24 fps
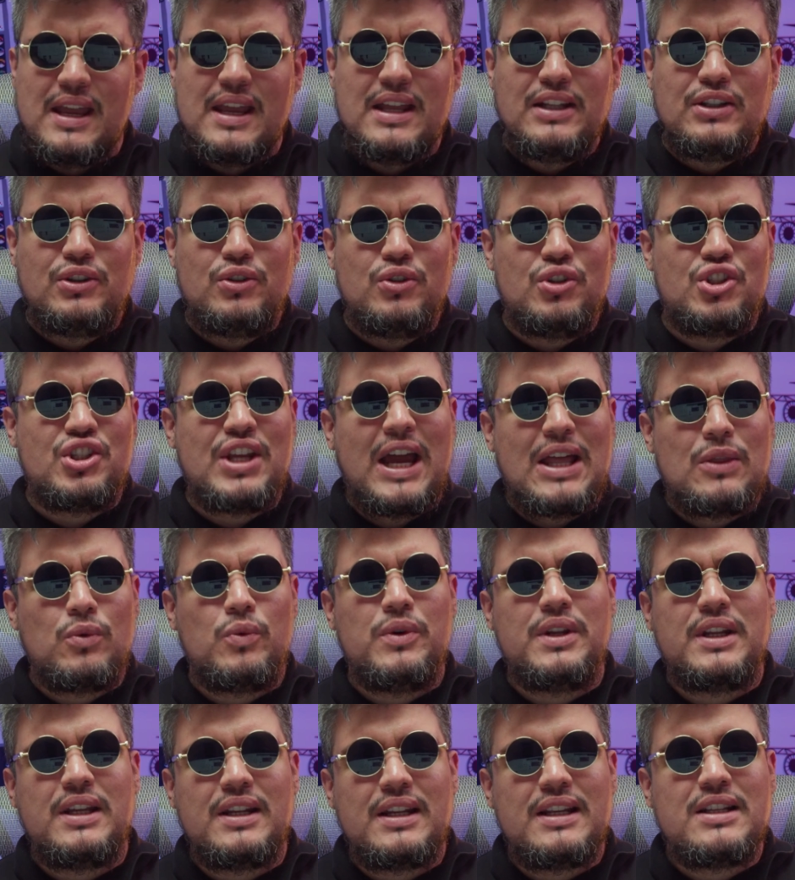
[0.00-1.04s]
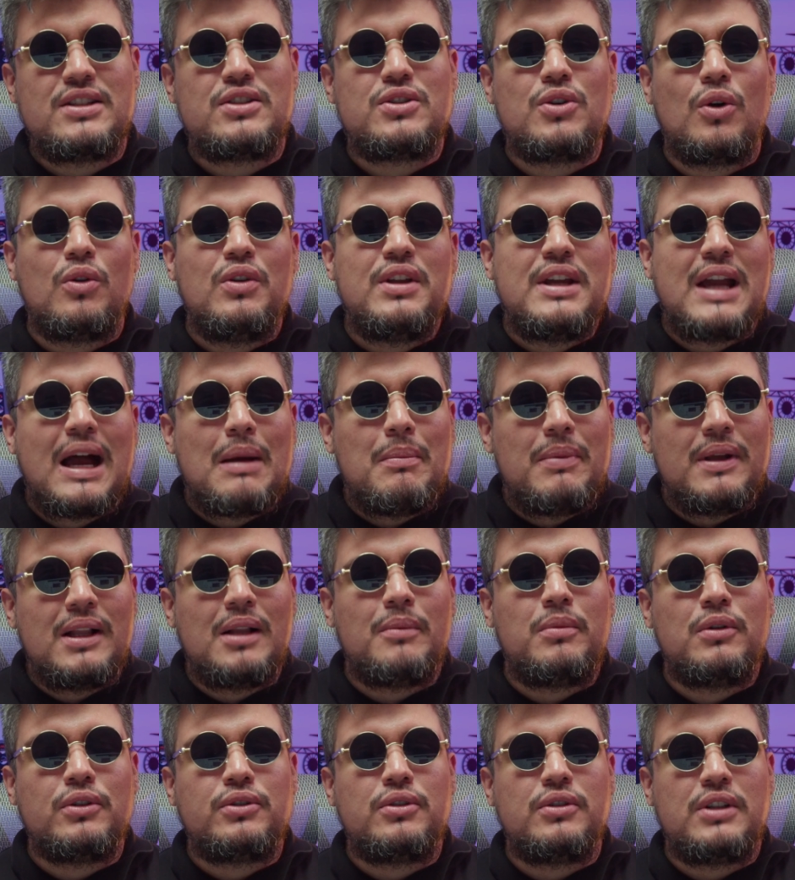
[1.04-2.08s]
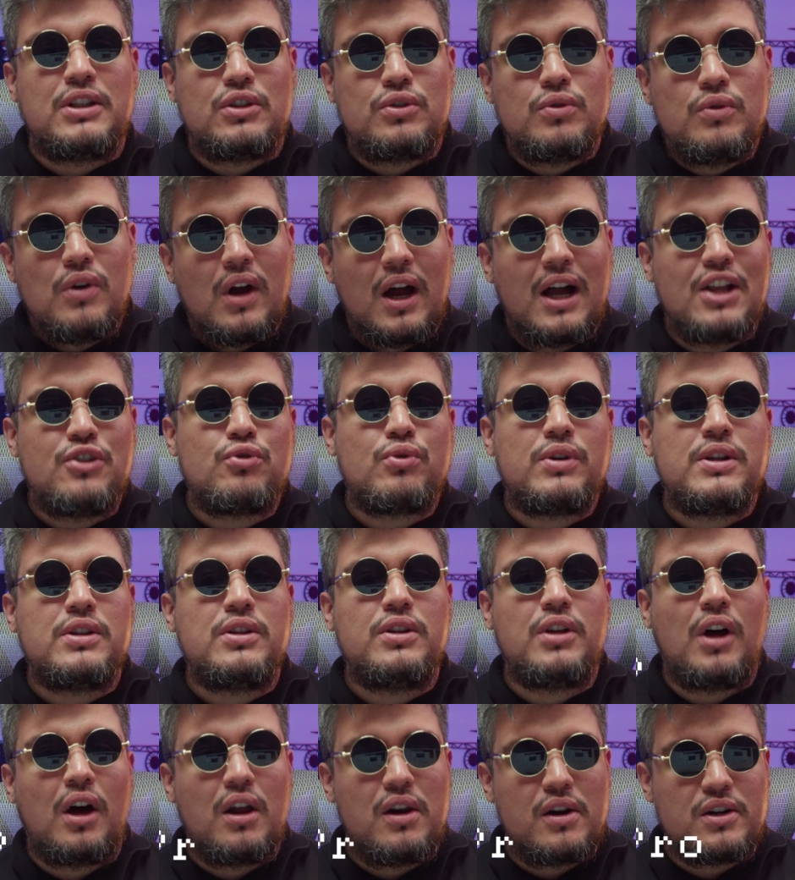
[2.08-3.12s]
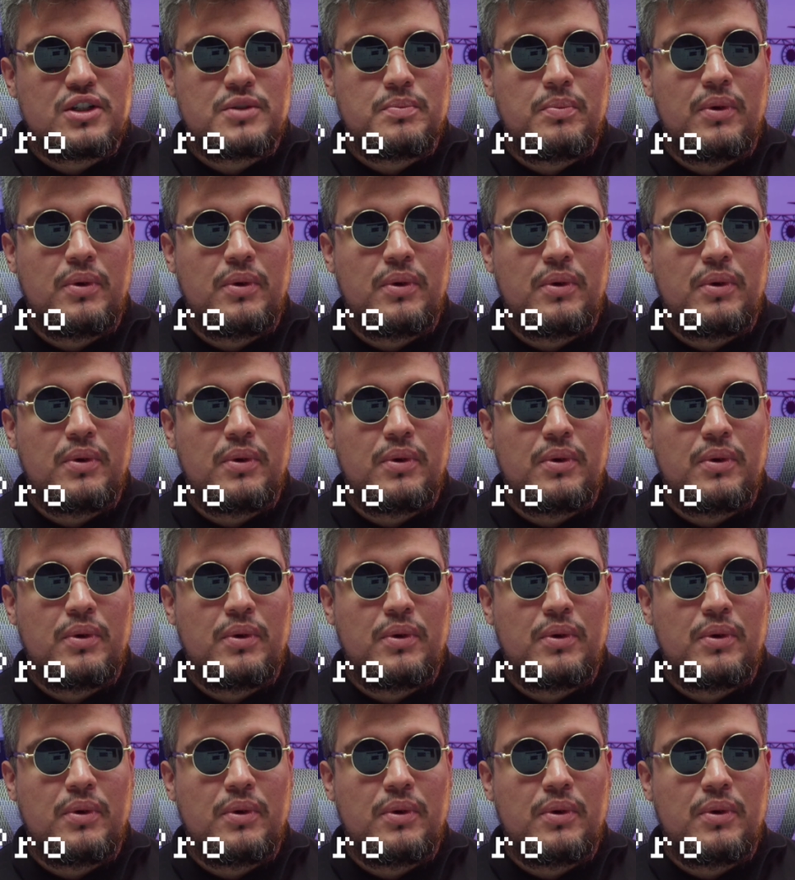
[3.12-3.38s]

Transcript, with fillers: and to chat with it is only available to the $200